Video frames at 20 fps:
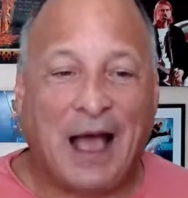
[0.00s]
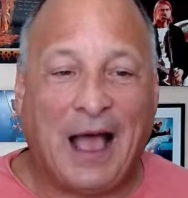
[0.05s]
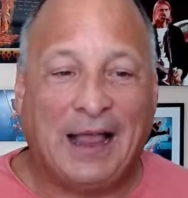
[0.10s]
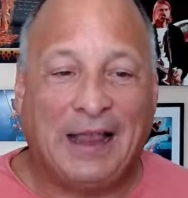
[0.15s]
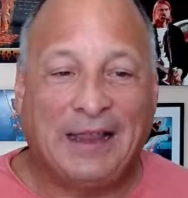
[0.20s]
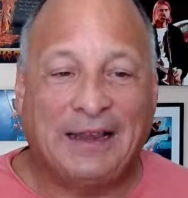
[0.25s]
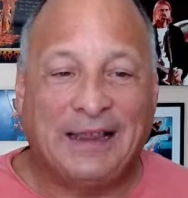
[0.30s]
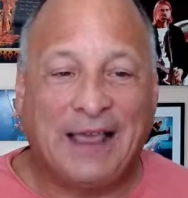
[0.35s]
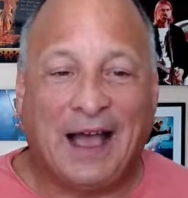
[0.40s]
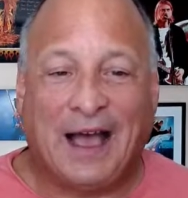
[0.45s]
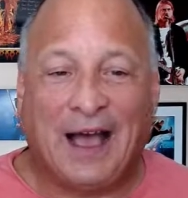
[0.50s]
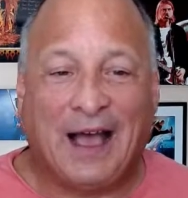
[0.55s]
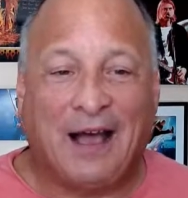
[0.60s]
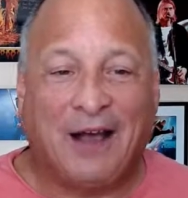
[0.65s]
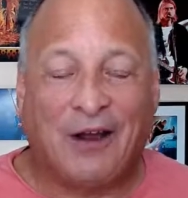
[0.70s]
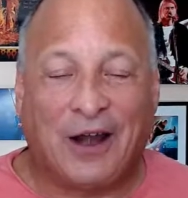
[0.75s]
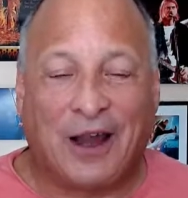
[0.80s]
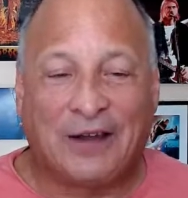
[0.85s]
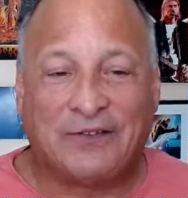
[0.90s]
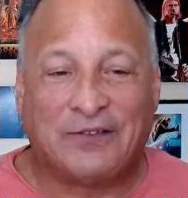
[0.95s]
All
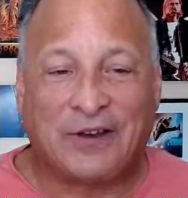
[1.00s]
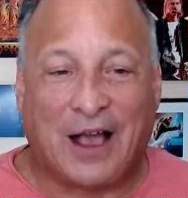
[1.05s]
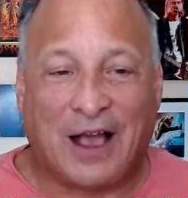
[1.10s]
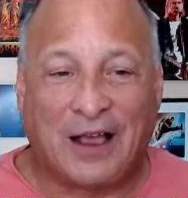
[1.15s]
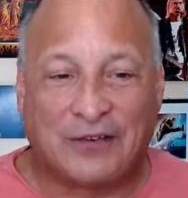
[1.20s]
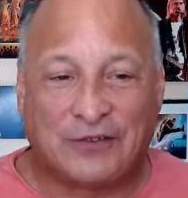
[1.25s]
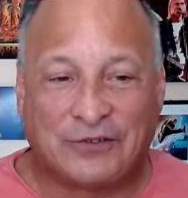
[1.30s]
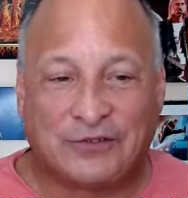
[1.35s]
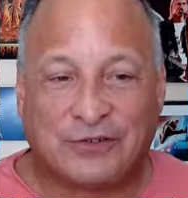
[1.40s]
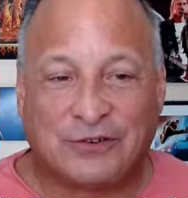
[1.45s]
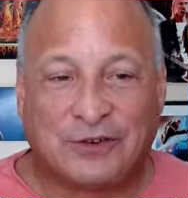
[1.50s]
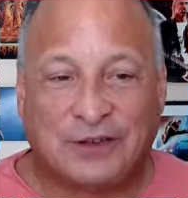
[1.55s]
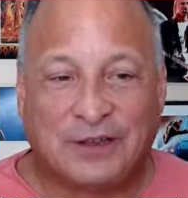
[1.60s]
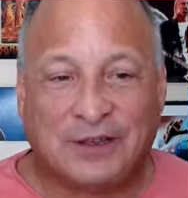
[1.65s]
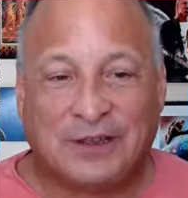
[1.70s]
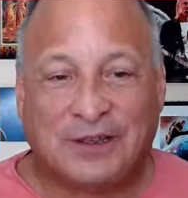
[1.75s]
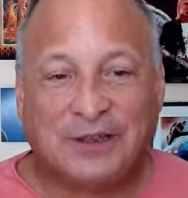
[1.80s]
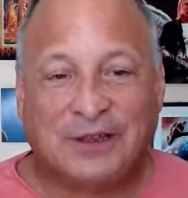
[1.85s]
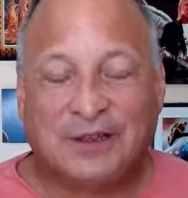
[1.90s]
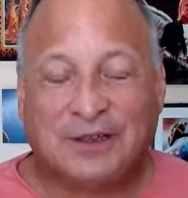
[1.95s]
right, Josh,
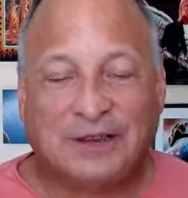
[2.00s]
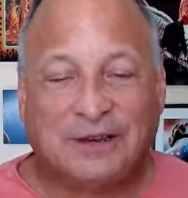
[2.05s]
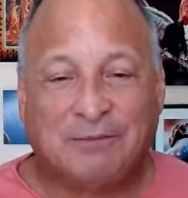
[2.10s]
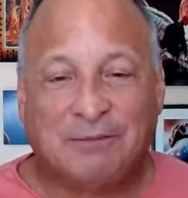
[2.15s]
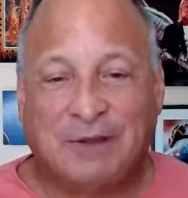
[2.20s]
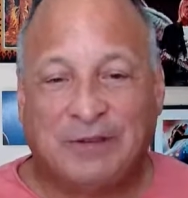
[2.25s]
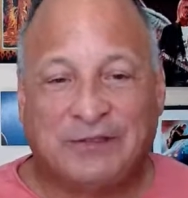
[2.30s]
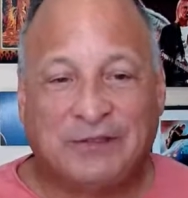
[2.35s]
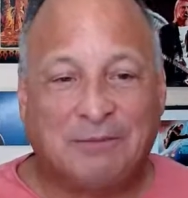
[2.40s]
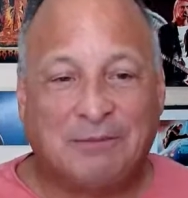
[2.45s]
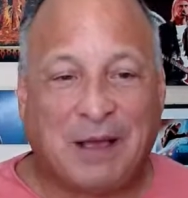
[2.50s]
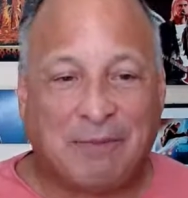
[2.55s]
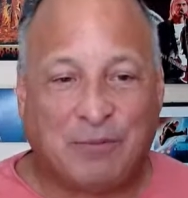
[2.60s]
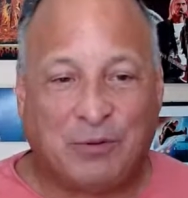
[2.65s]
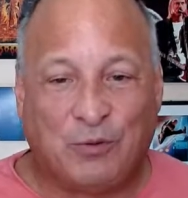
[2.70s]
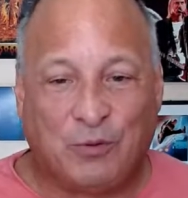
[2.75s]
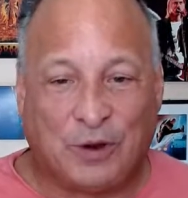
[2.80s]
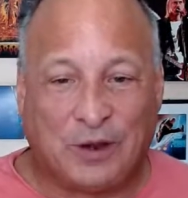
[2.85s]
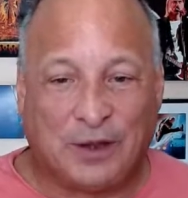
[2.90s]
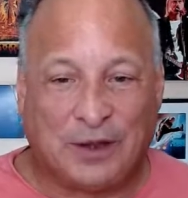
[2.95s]
you're missing my
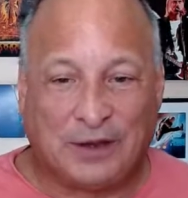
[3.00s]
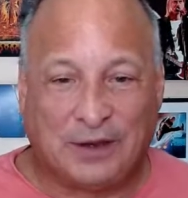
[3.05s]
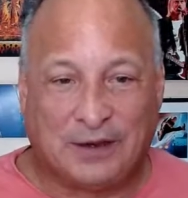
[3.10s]
point.